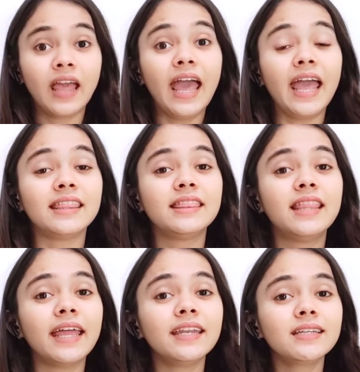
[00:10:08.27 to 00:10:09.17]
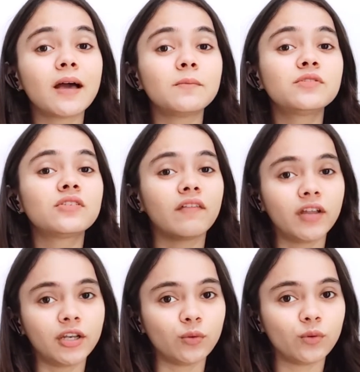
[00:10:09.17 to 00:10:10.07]
And then comes revenue.
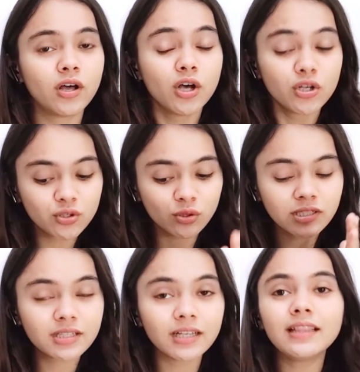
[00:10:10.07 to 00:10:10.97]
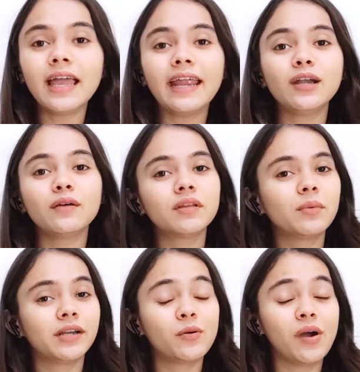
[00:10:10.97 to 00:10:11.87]
So till the end of the
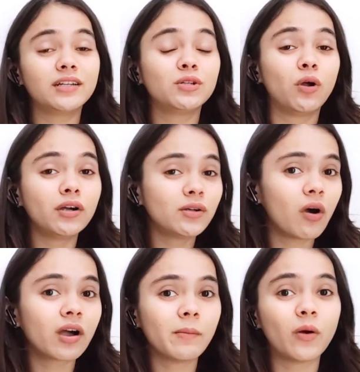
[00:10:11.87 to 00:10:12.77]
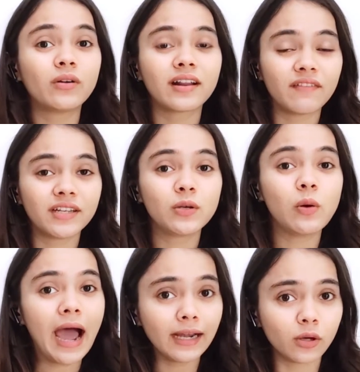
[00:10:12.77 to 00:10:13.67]
video, I did not talk about revenue
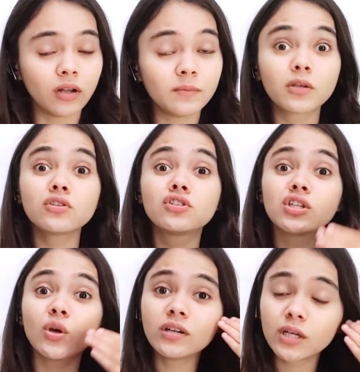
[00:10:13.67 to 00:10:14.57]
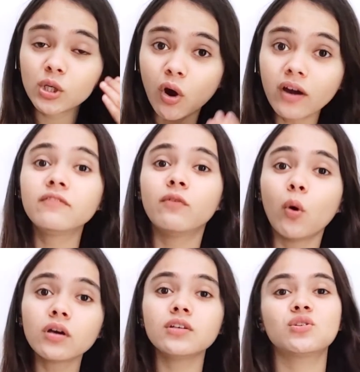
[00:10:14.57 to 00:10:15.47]
at all because Jio did not
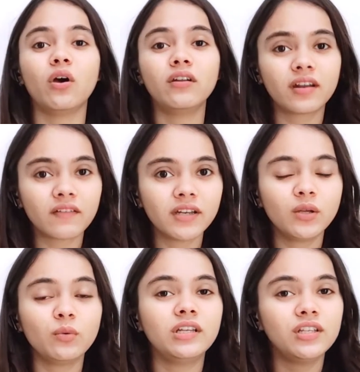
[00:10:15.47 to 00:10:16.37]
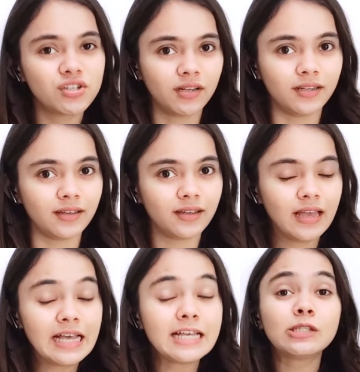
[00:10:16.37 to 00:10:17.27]
focus on revenue initially.
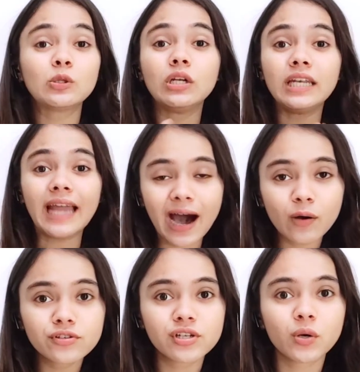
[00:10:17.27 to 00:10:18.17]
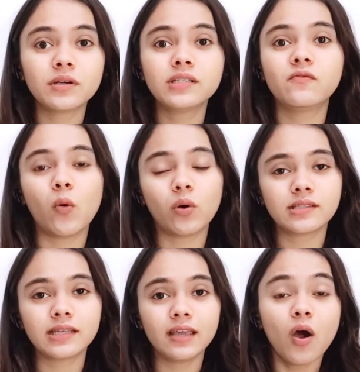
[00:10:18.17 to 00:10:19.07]
So now Jio is
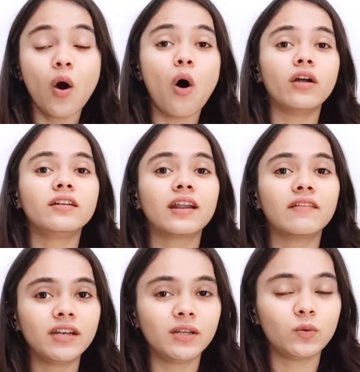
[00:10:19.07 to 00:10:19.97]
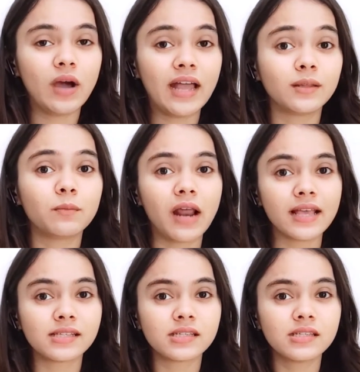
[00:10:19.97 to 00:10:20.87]
focusing on revenue and the
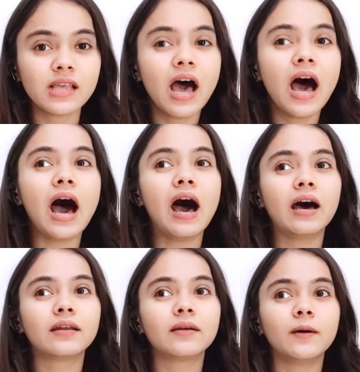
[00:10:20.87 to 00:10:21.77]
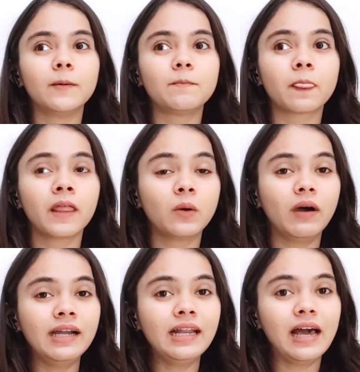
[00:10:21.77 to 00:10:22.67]
prices are
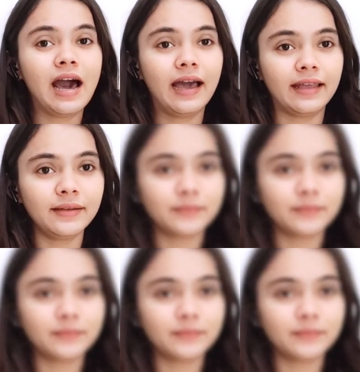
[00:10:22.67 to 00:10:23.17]
quite high.